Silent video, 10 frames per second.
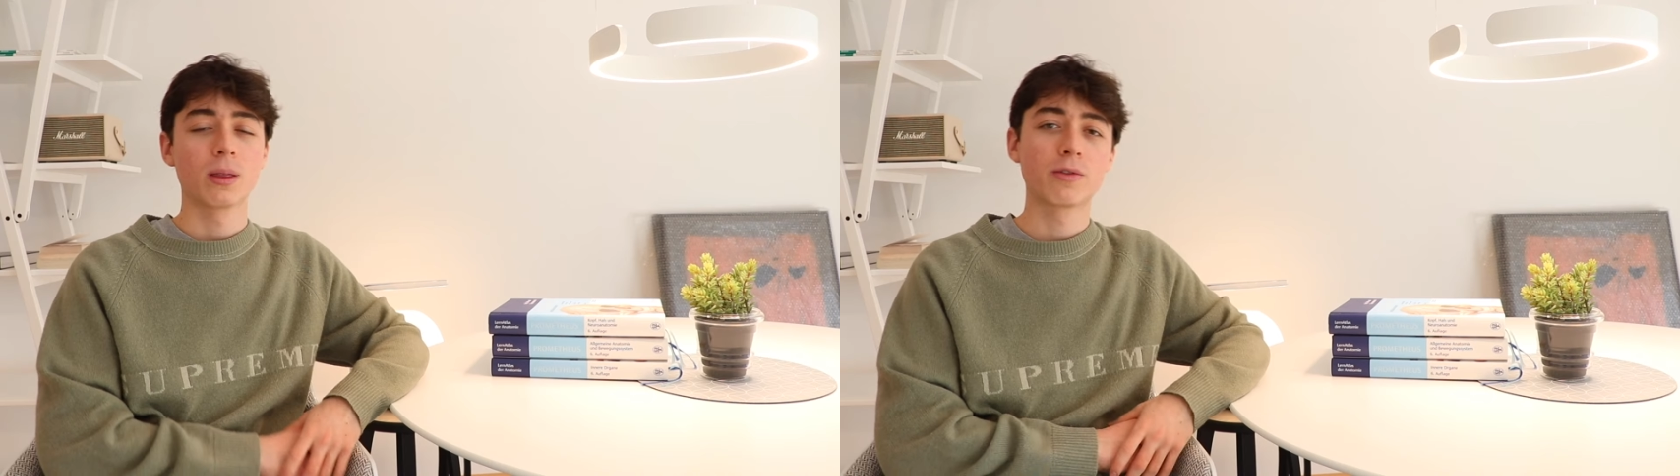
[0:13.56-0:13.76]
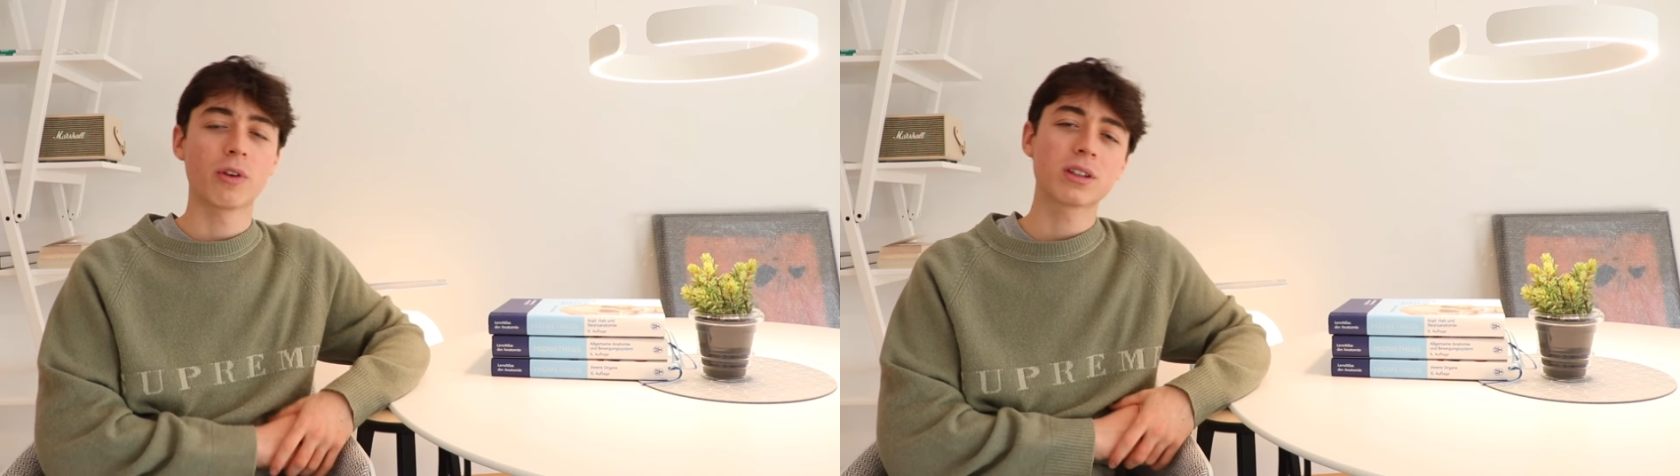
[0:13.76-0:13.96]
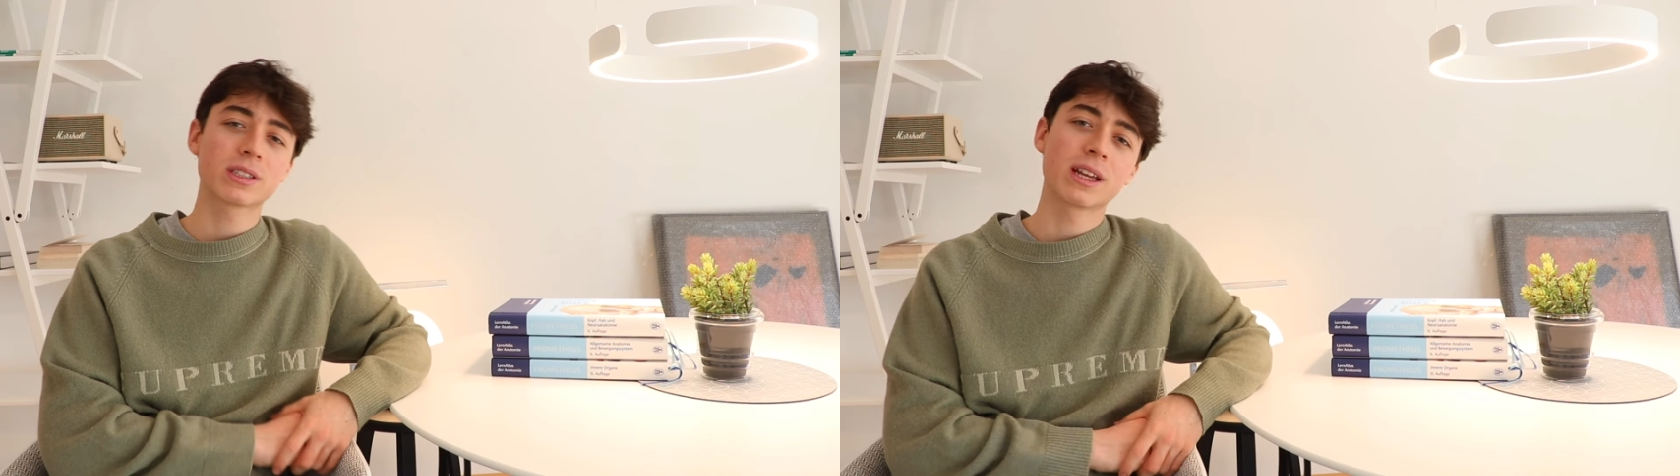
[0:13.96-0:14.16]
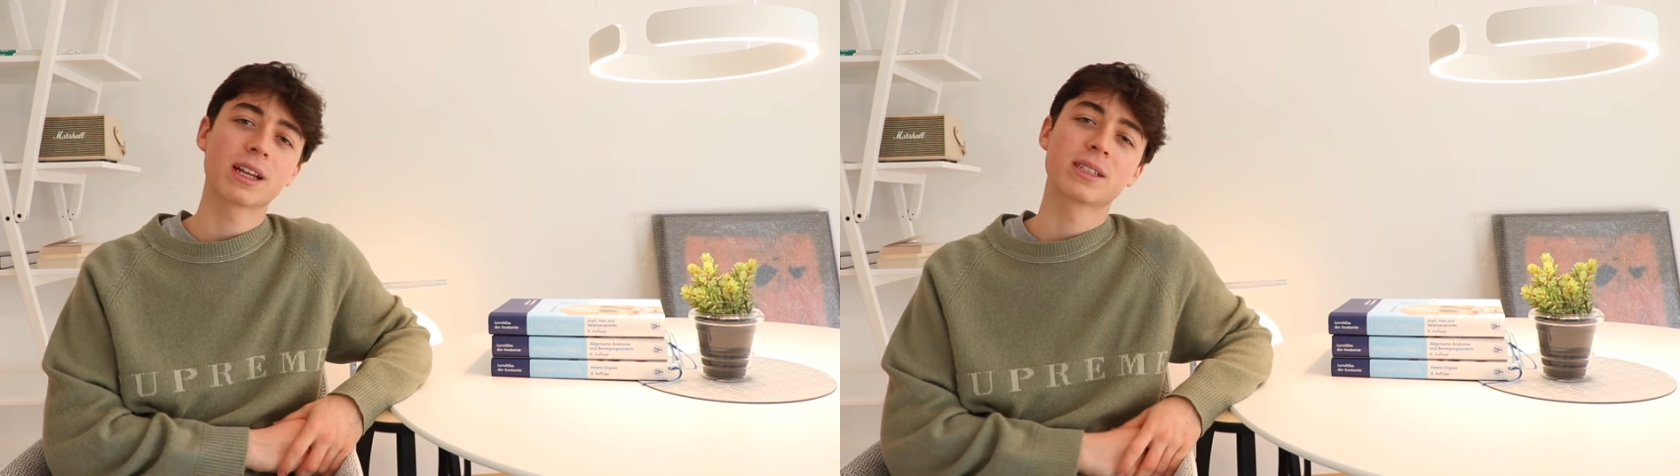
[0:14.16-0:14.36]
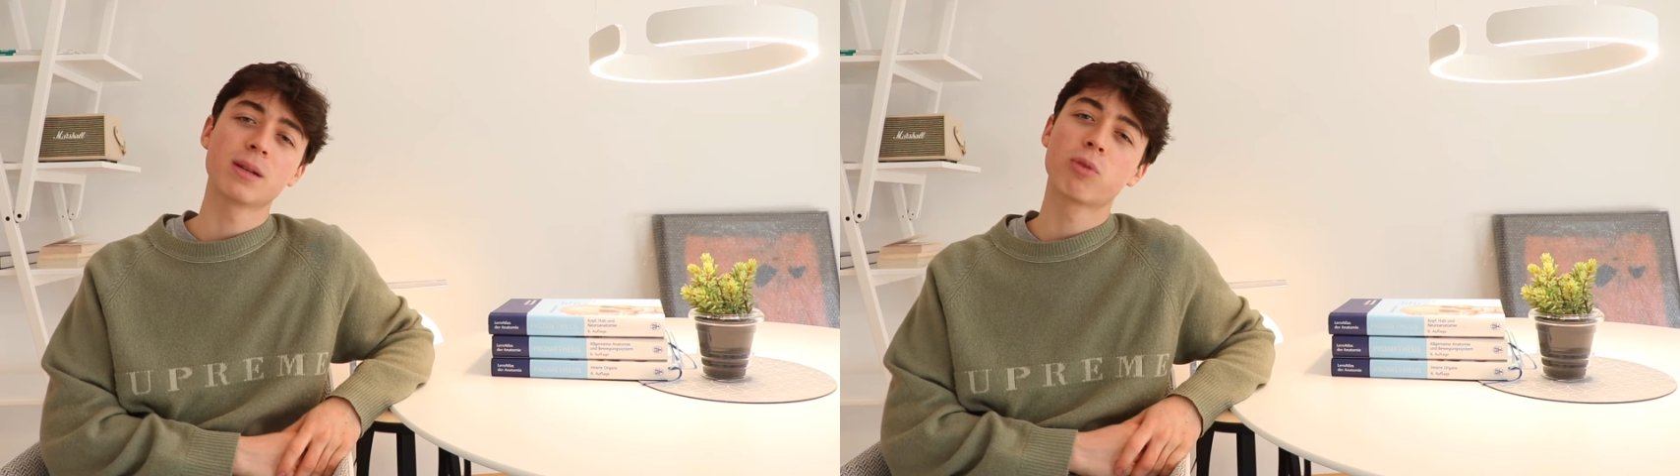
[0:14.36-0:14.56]
The first thing
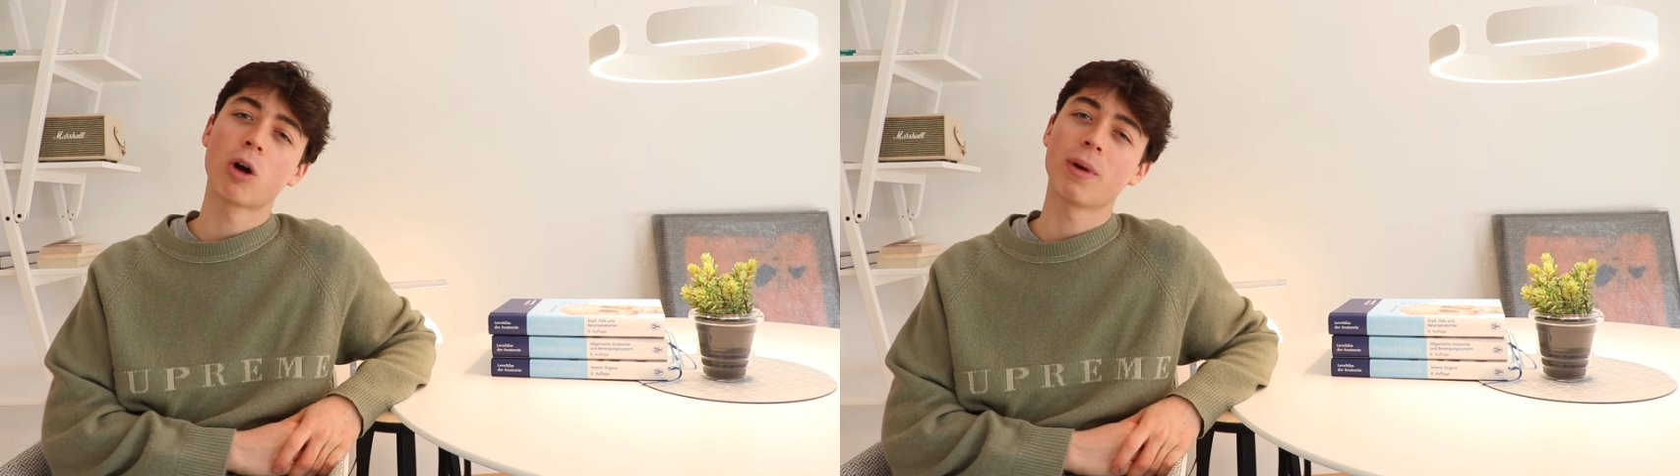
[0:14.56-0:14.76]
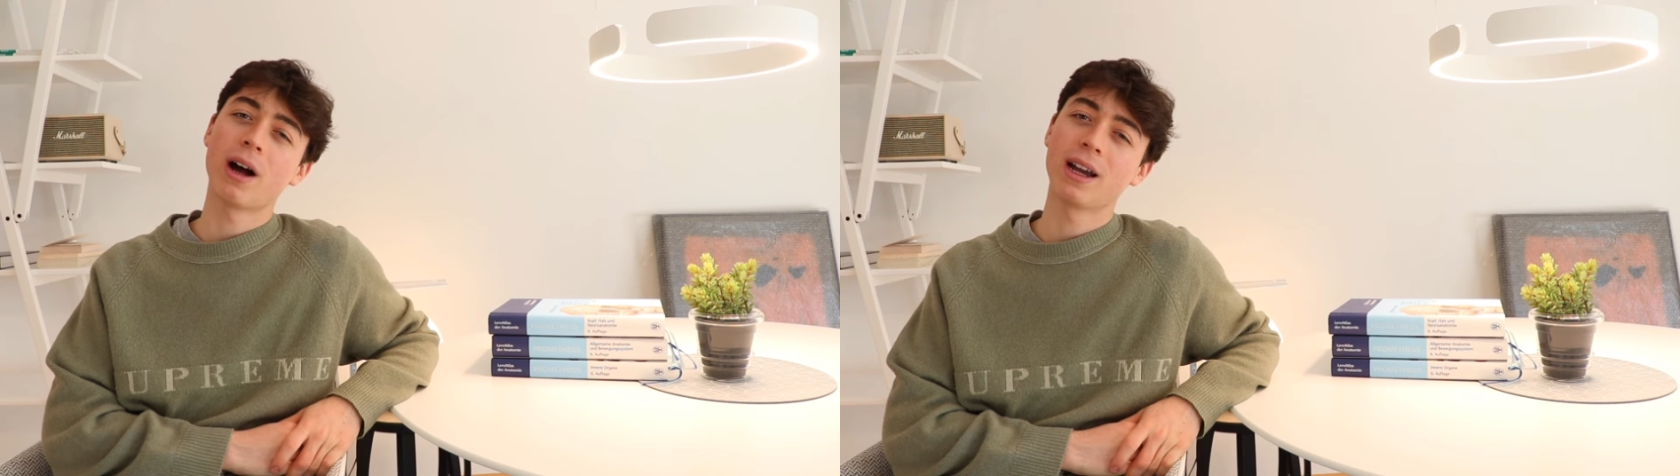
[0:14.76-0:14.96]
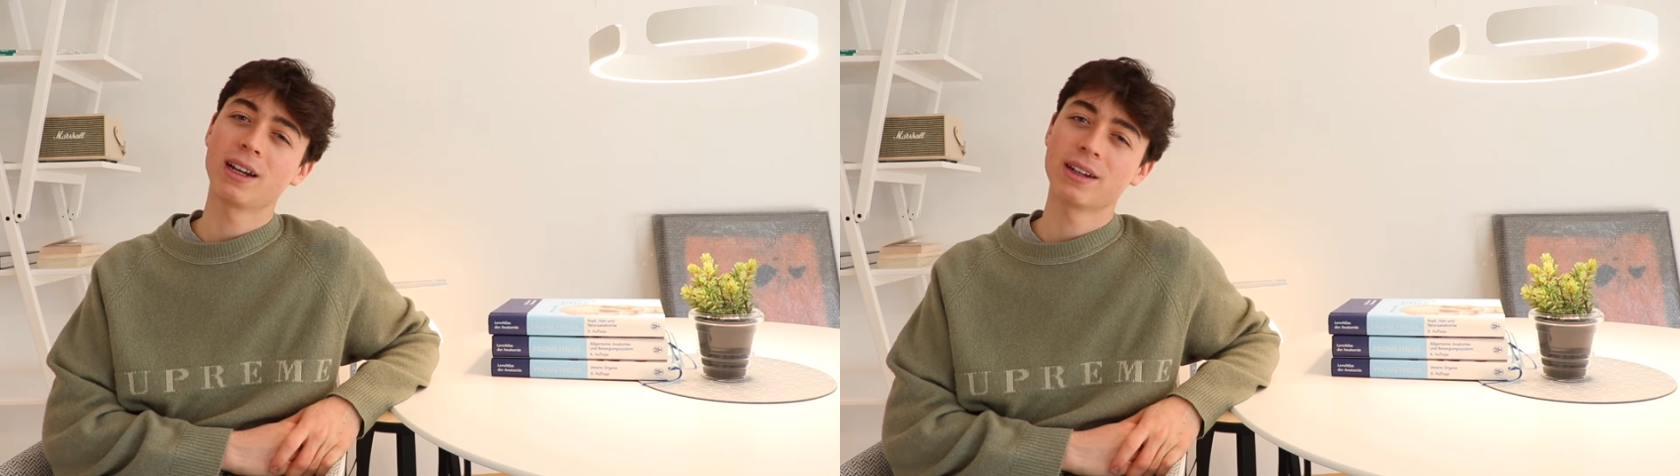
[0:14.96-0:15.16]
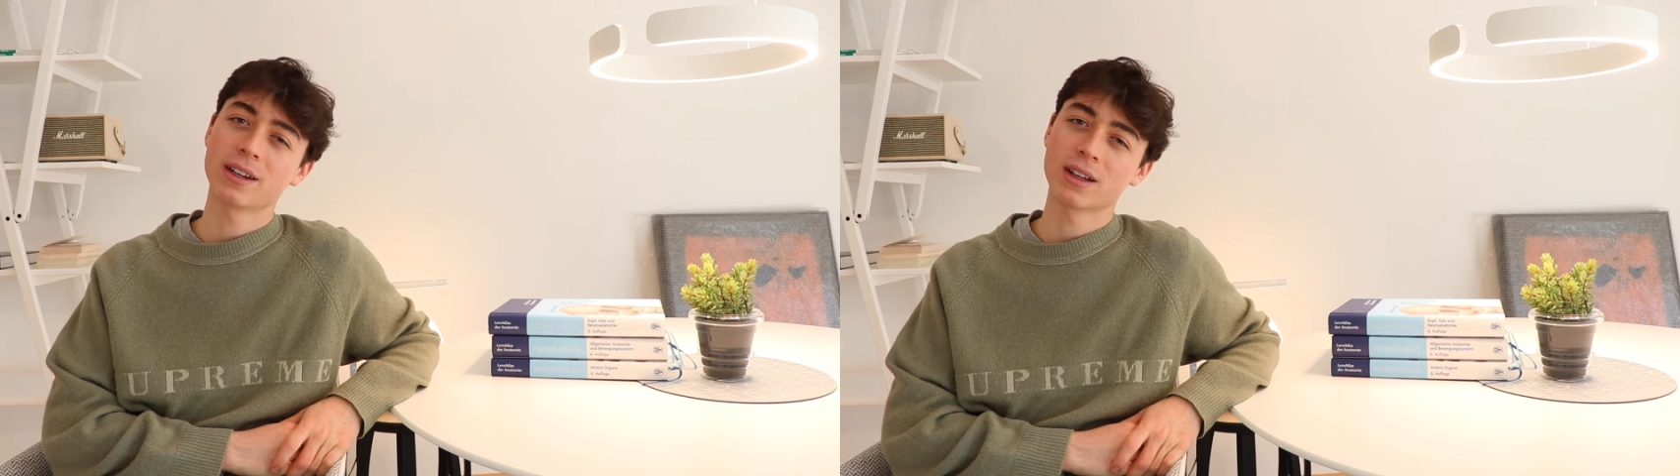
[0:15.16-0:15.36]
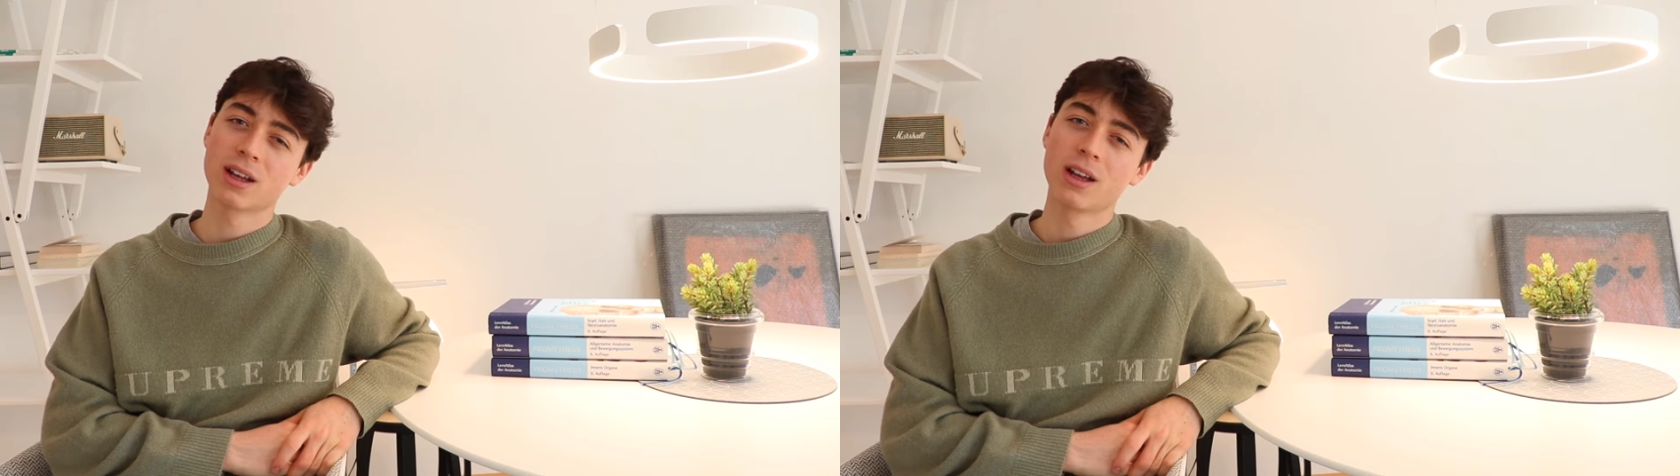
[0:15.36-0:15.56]
is improper
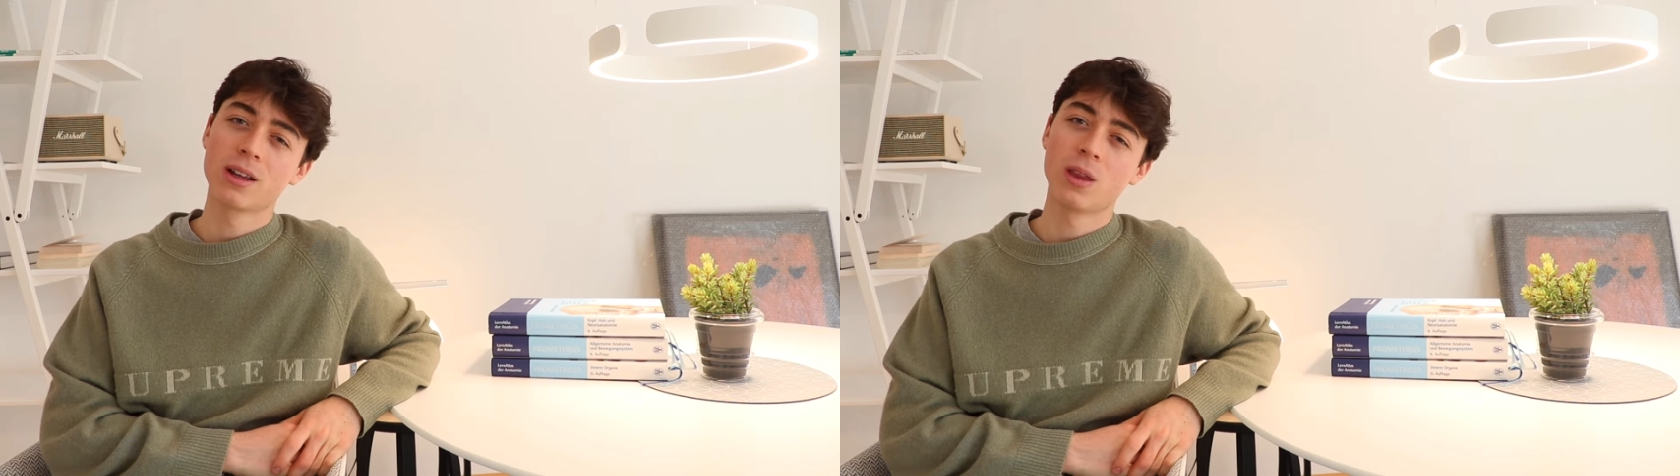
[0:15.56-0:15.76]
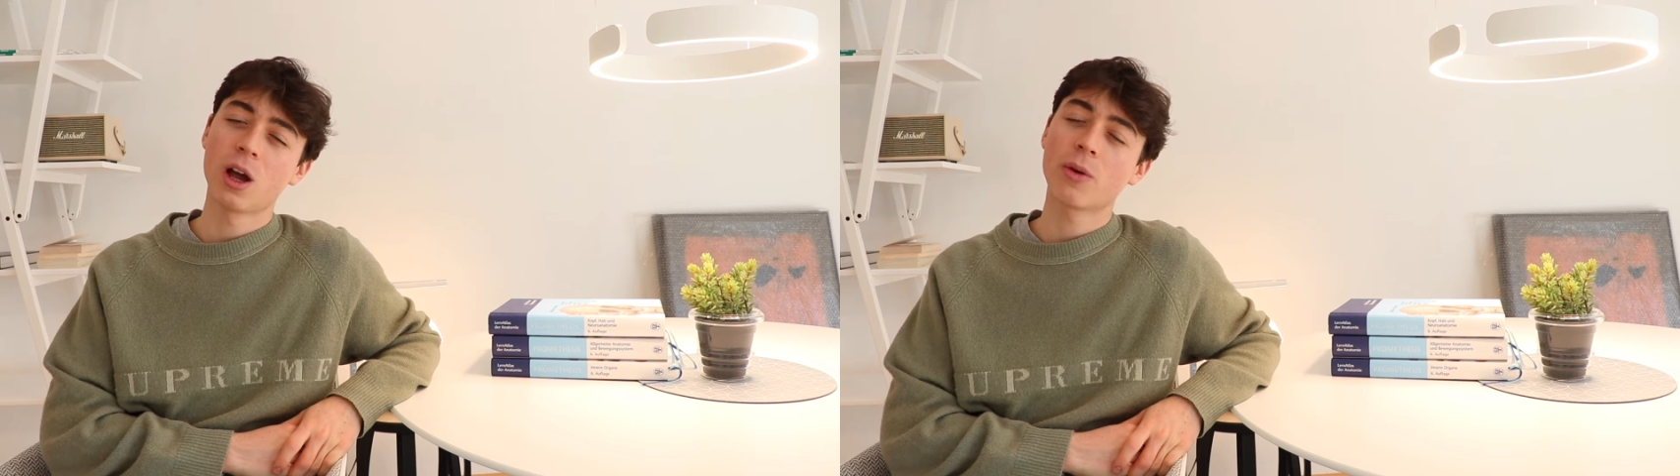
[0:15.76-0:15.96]
highlighting. Now